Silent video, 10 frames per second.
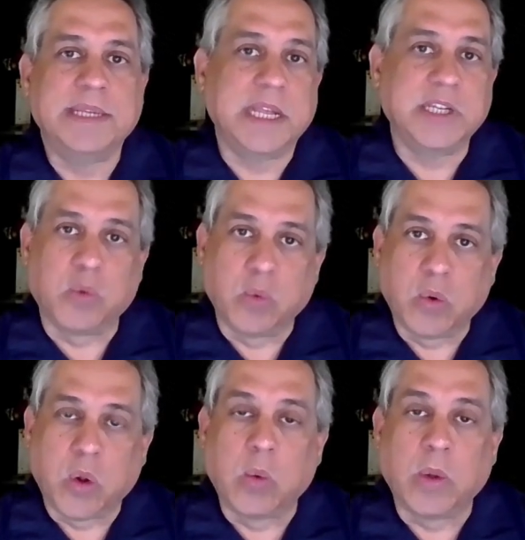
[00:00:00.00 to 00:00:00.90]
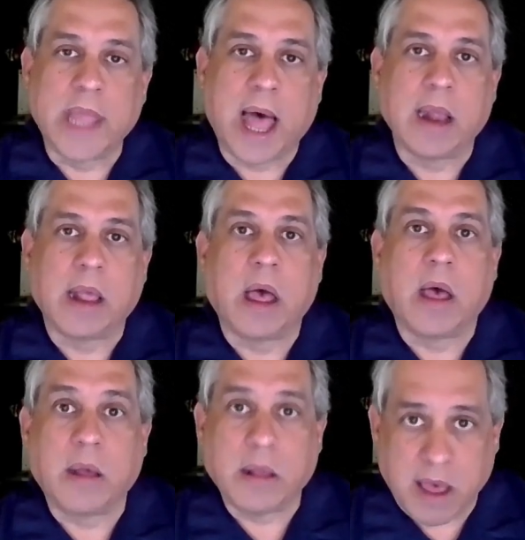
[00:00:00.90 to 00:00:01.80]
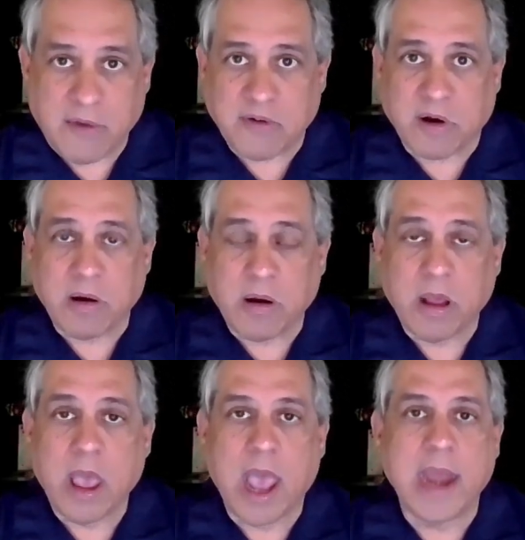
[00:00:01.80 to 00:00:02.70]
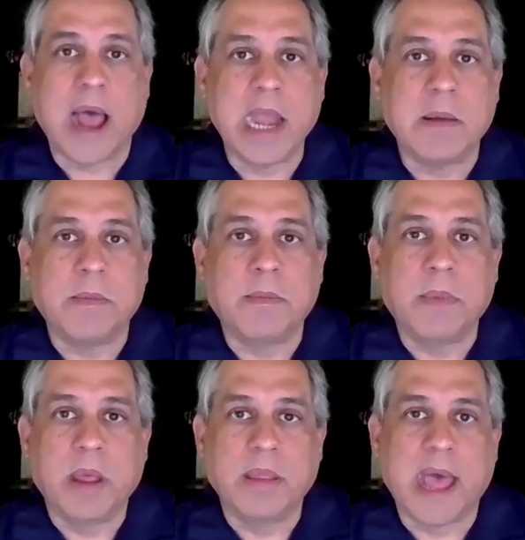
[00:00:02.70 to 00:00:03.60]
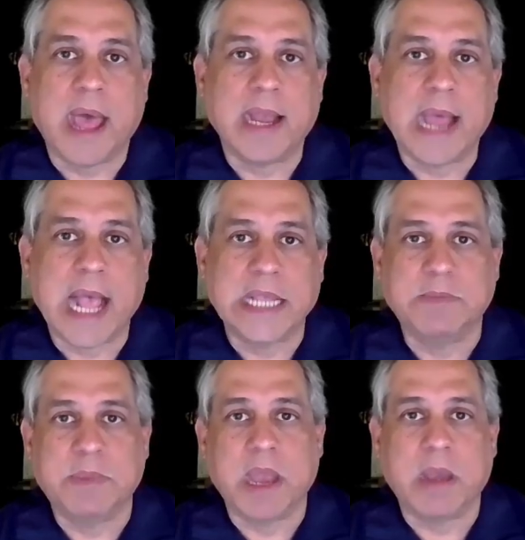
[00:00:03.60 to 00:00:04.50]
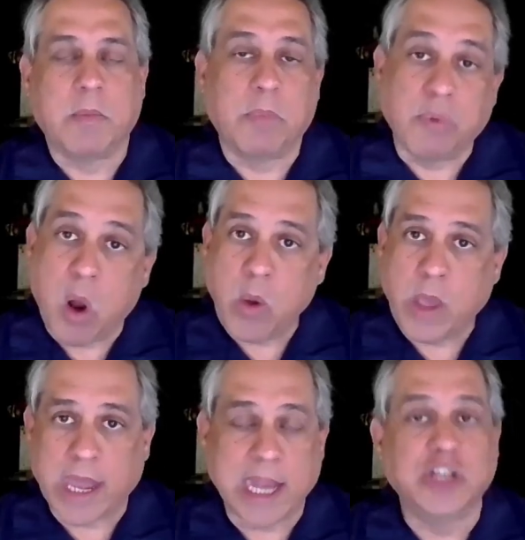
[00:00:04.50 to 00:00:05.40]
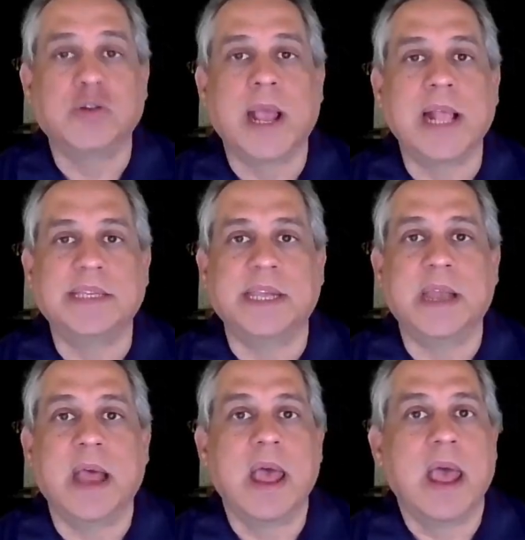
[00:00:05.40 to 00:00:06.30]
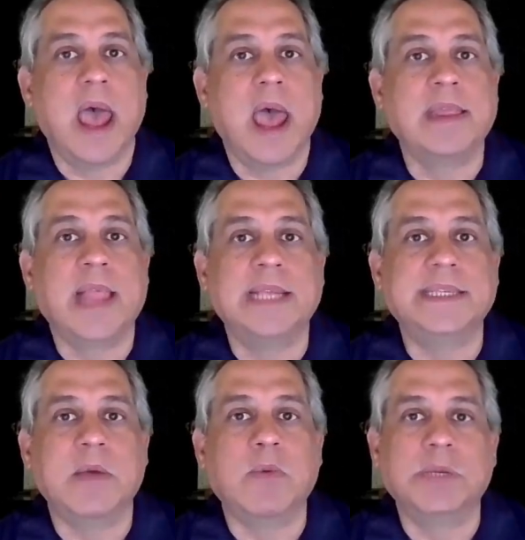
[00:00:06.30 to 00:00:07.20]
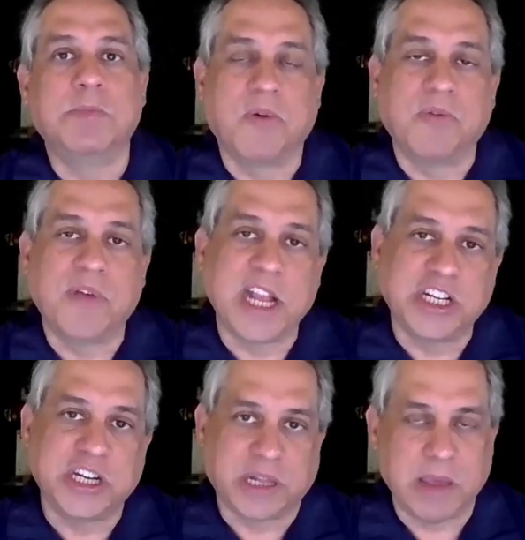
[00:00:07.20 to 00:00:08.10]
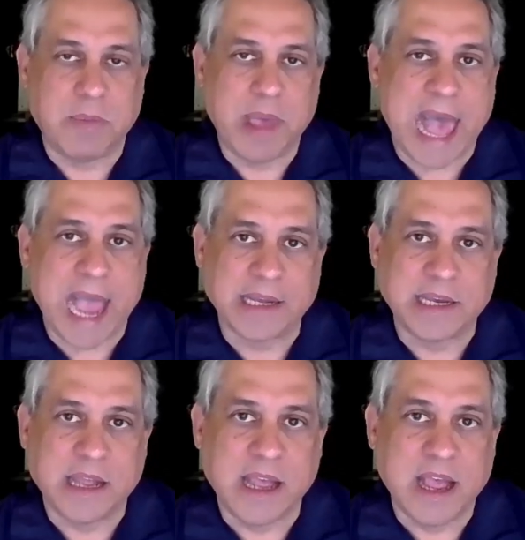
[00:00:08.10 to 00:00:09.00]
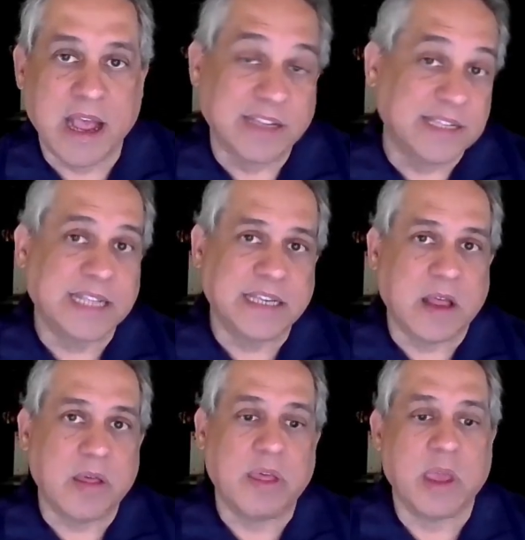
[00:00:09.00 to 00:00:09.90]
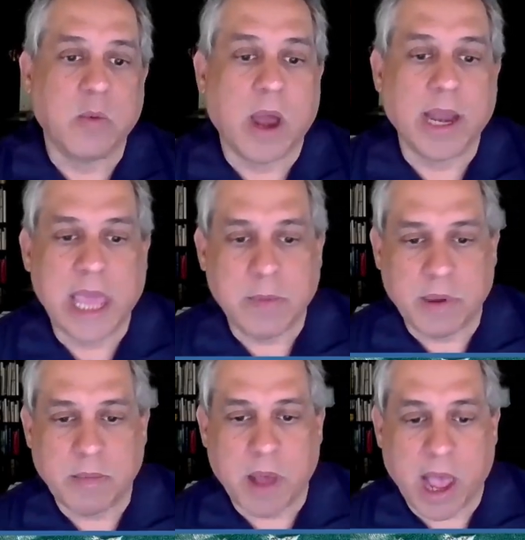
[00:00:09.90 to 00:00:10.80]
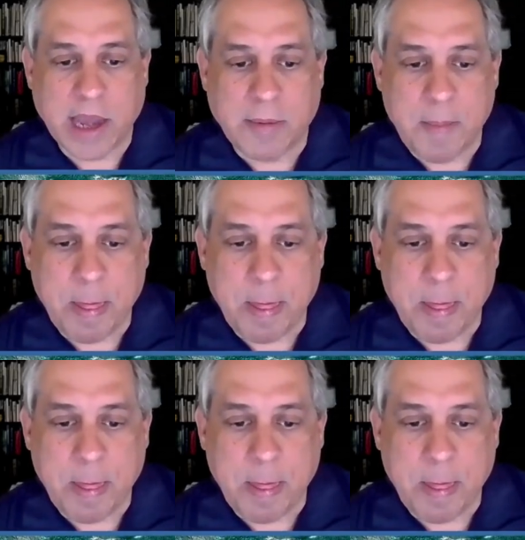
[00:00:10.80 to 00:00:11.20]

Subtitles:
as a rule, will not cover an item that has been broken in transit unless it was professionally packed. So that's another thing you want to keep in mind.